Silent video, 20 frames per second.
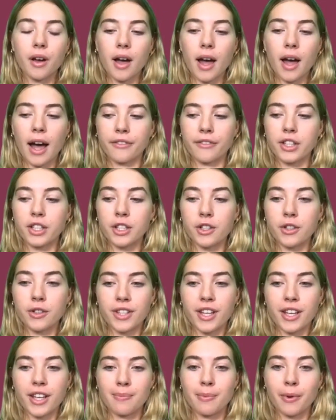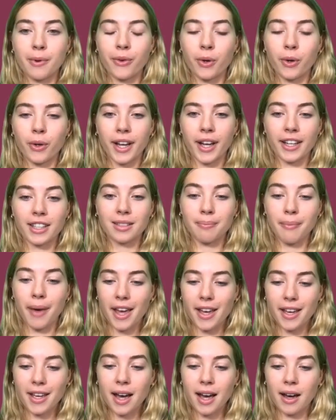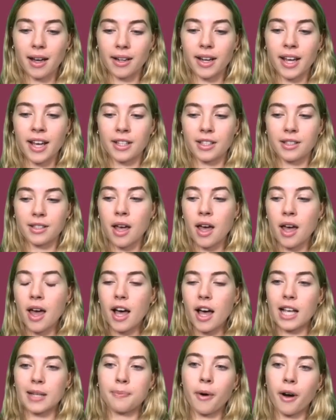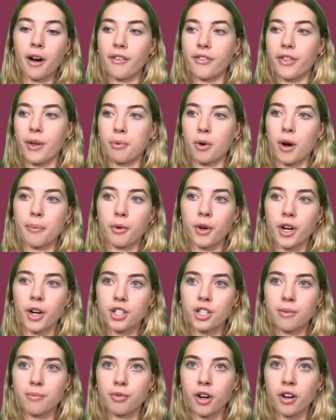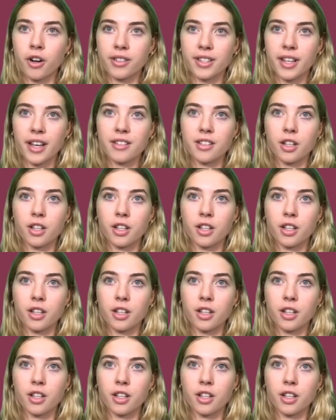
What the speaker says: have to use this before next May, and it's as part of the preparation process.